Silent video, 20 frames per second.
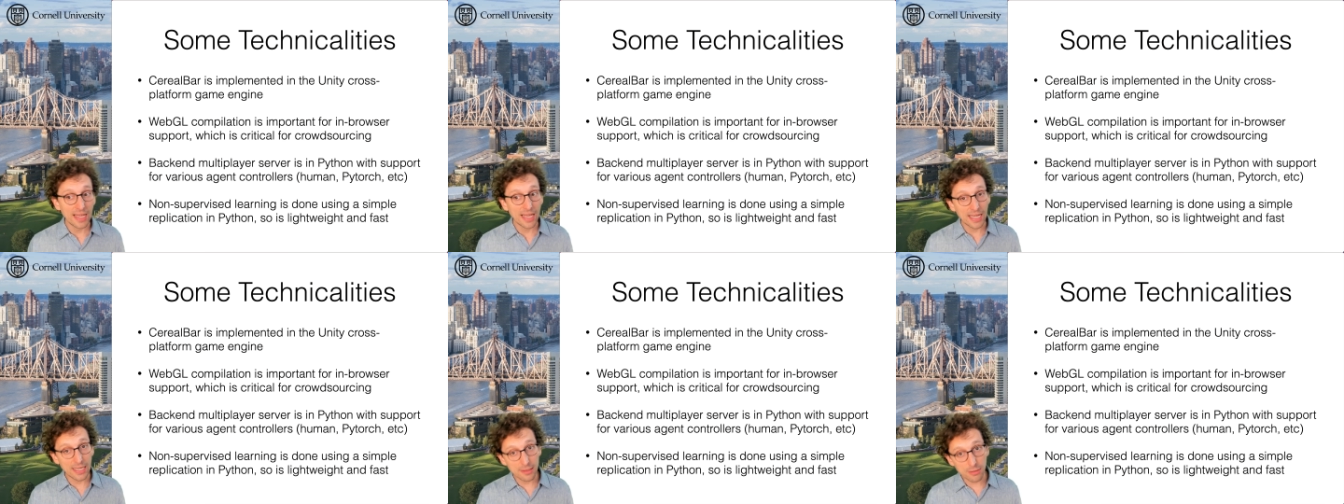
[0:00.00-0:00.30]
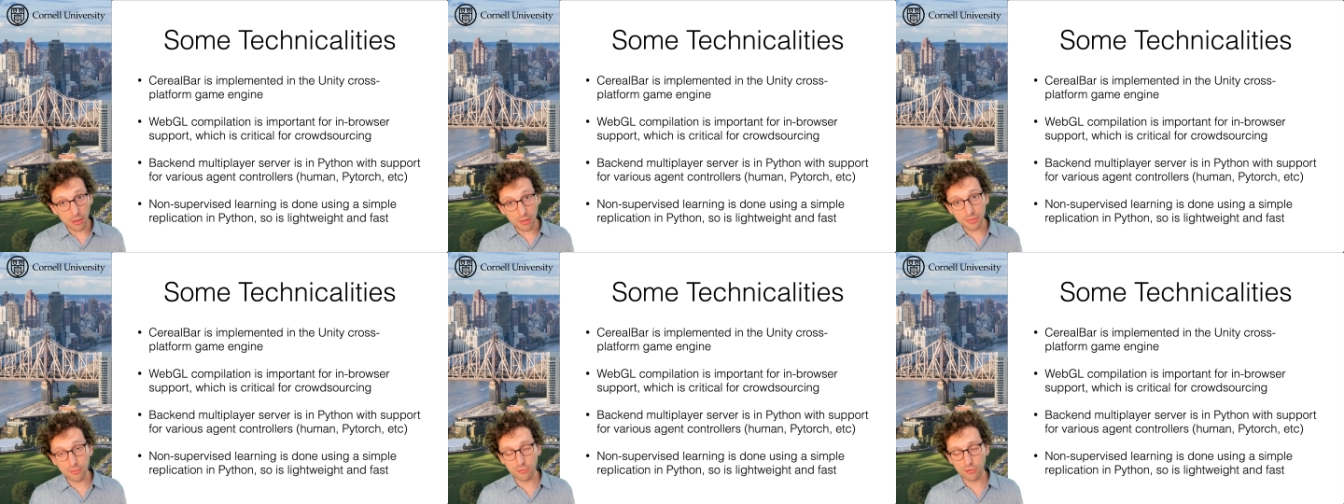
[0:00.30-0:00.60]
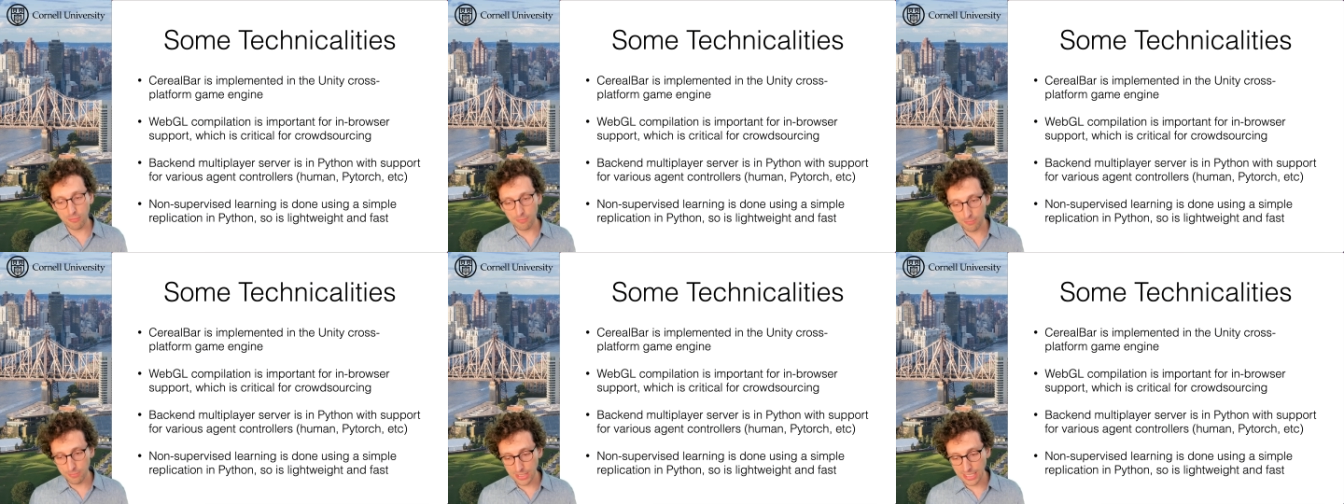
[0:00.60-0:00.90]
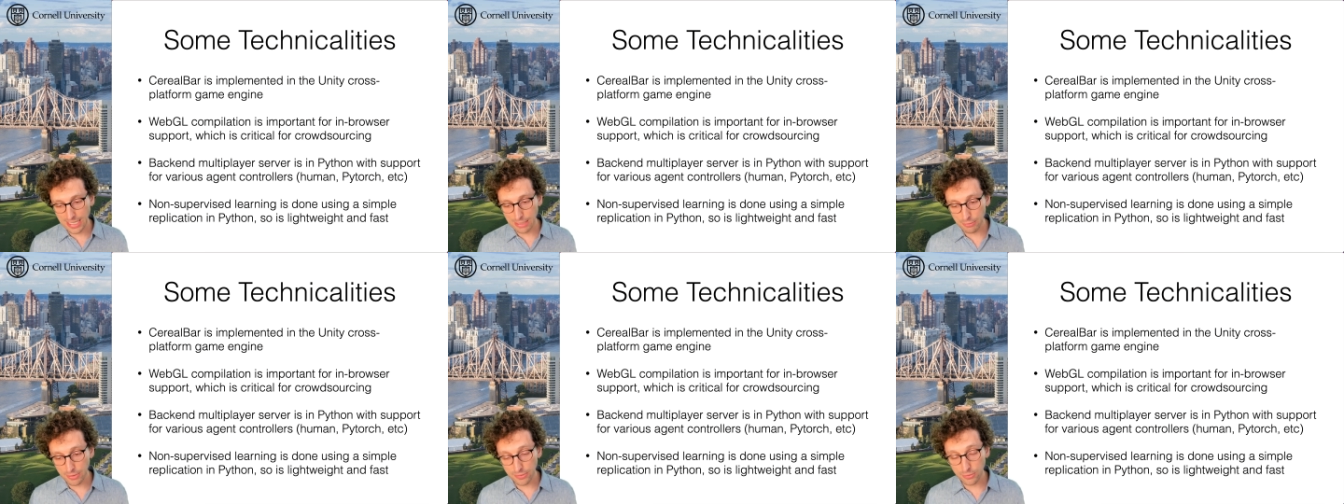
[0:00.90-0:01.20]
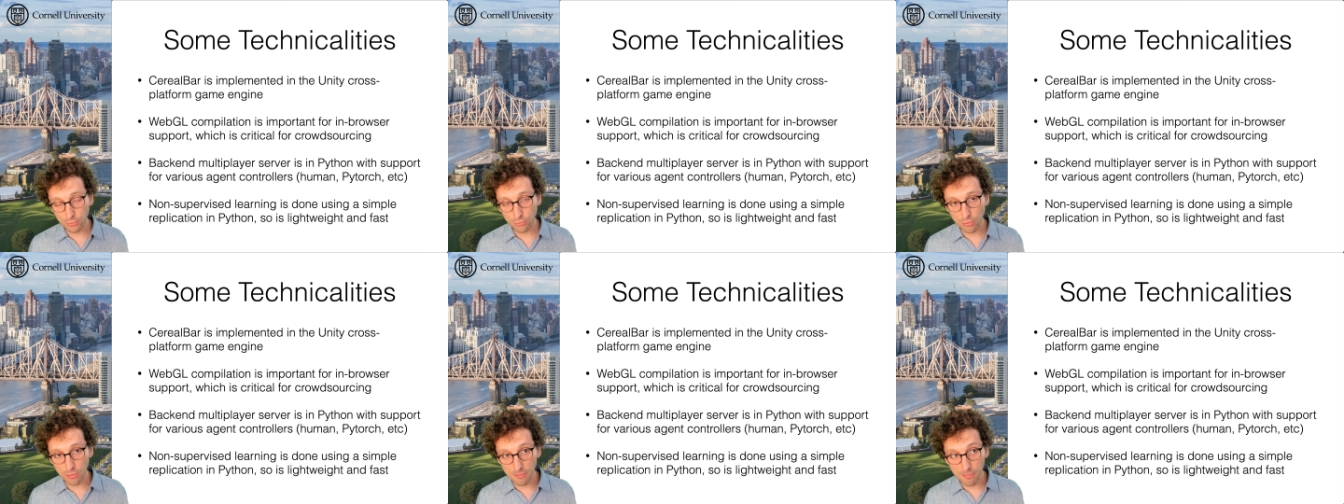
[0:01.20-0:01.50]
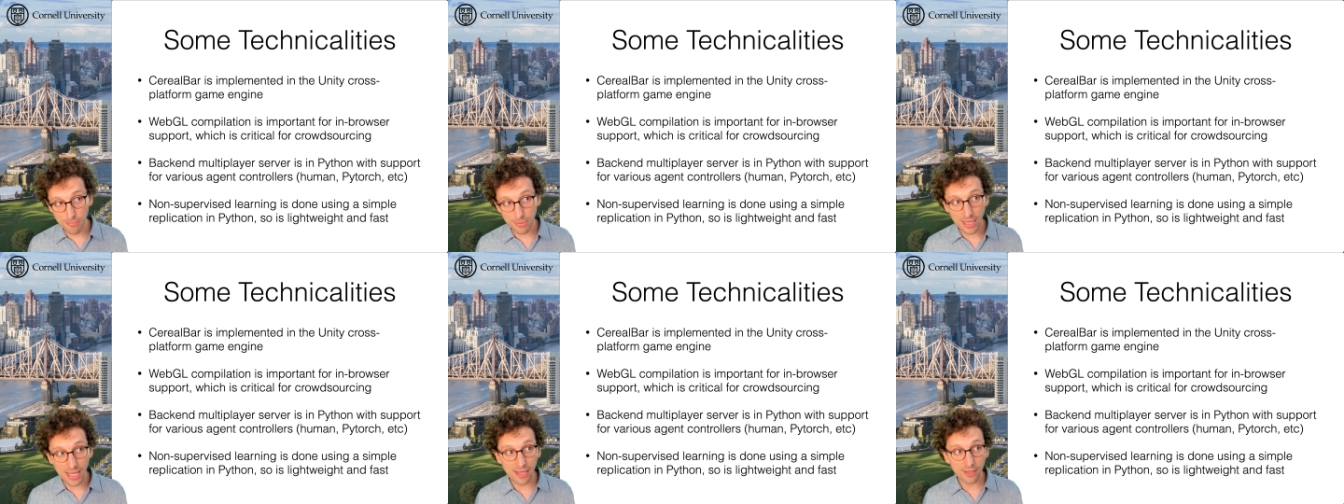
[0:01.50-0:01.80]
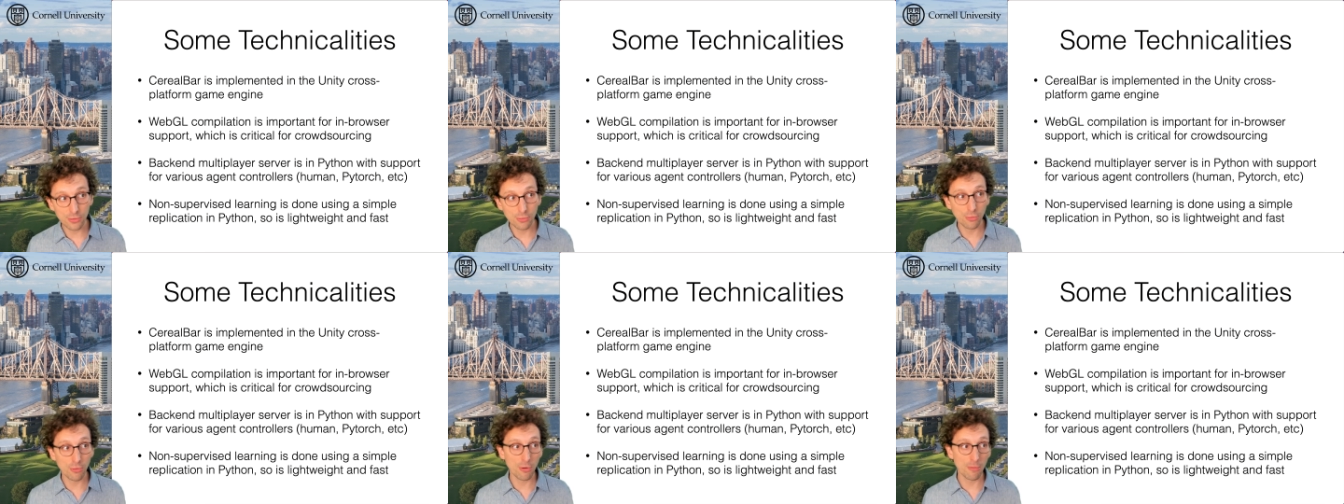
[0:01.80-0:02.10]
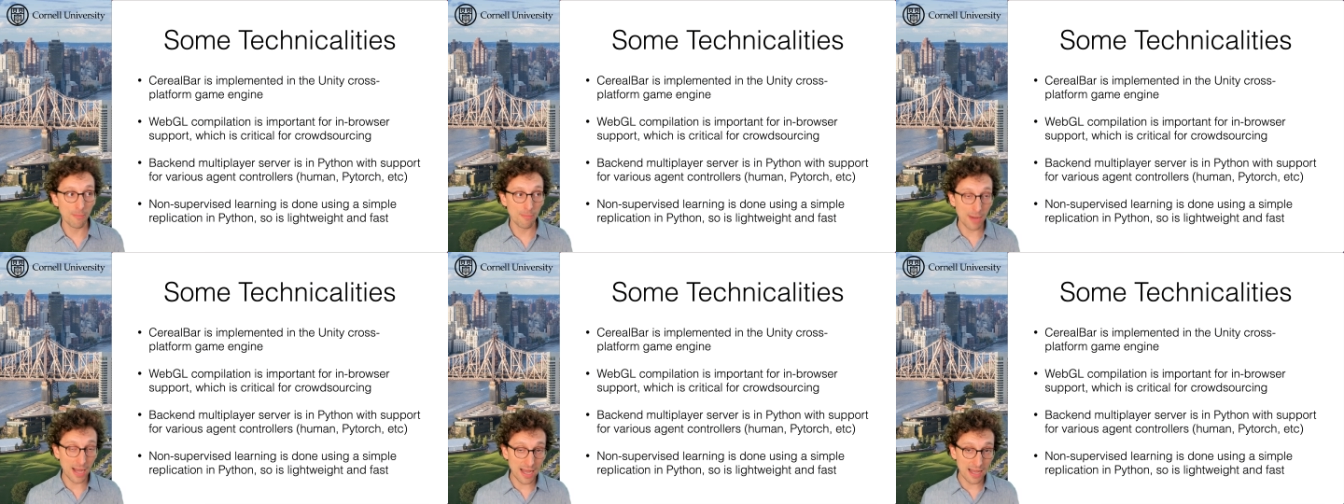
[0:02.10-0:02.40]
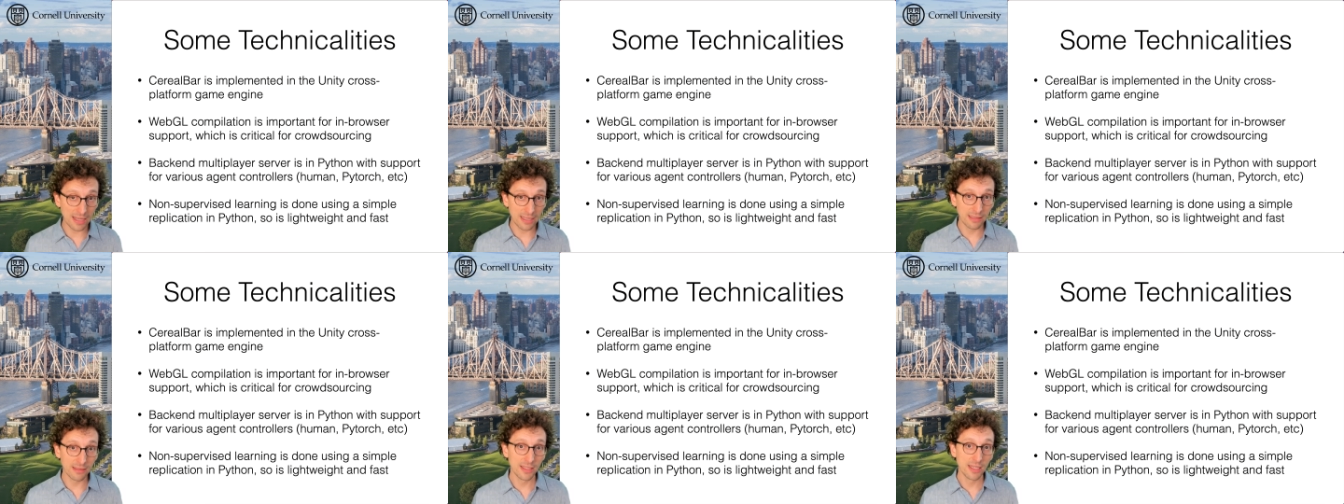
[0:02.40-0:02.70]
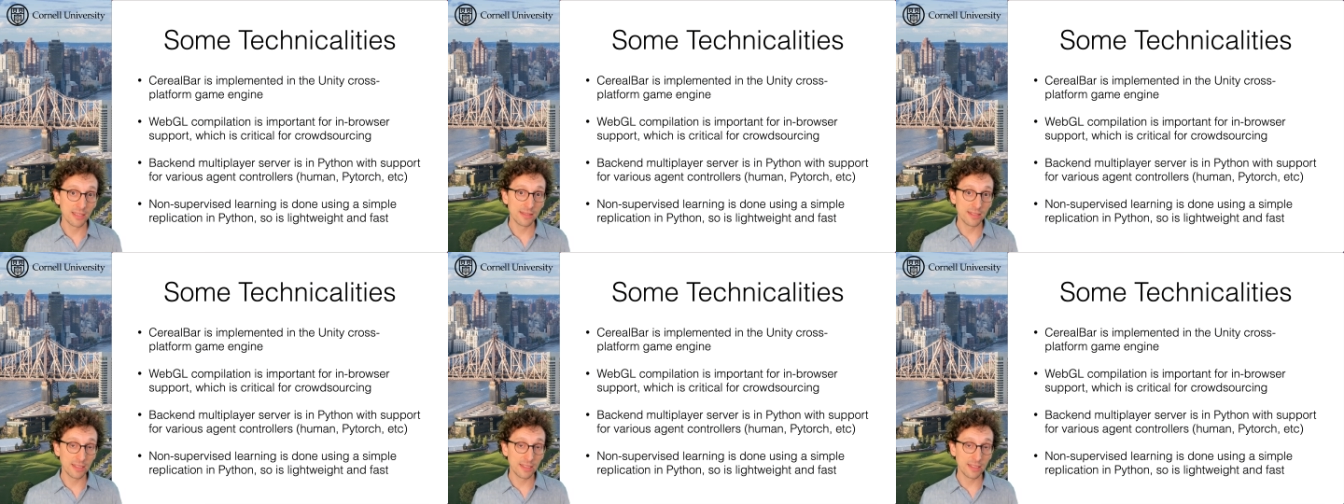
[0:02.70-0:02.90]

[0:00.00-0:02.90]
It also allows us to compile